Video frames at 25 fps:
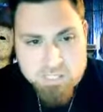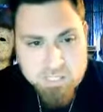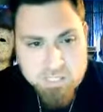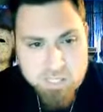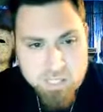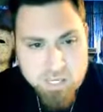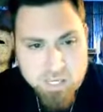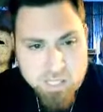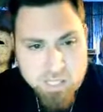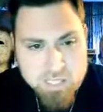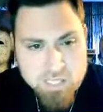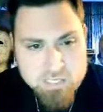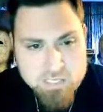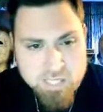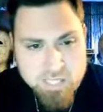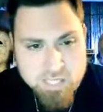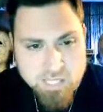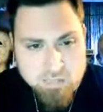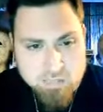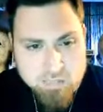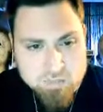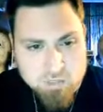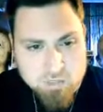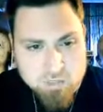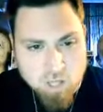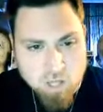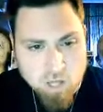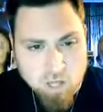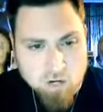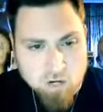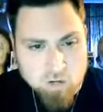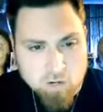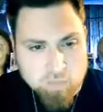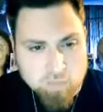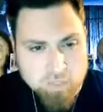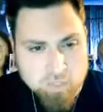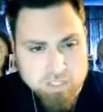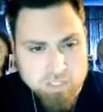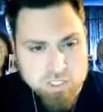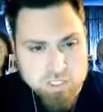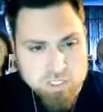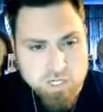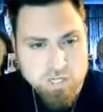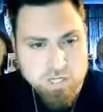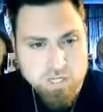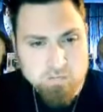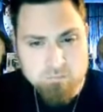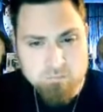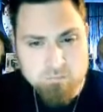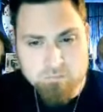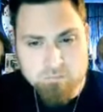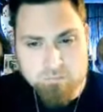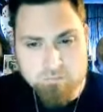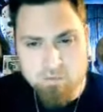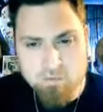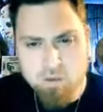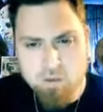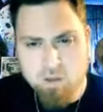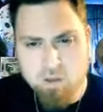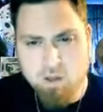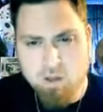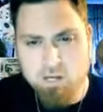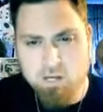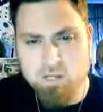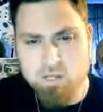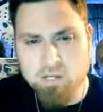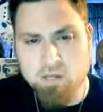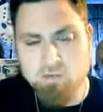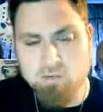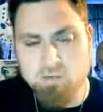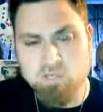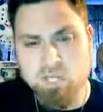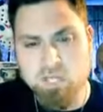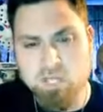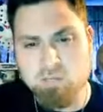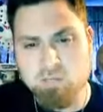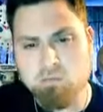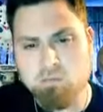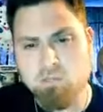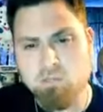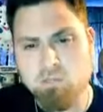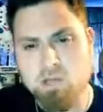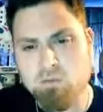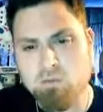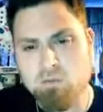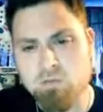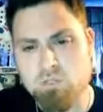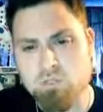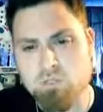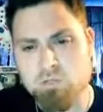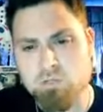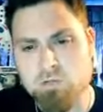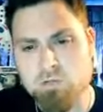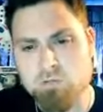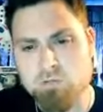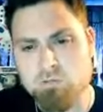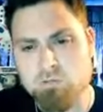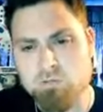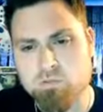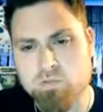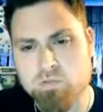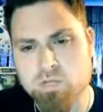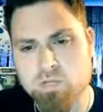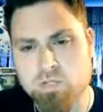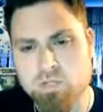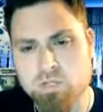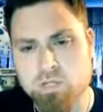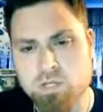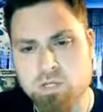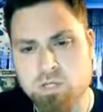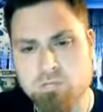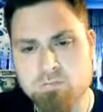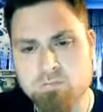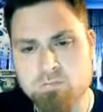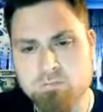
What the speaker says: and Salem's Lot are PG. Oh, I didn't know Salem's Lot was PG.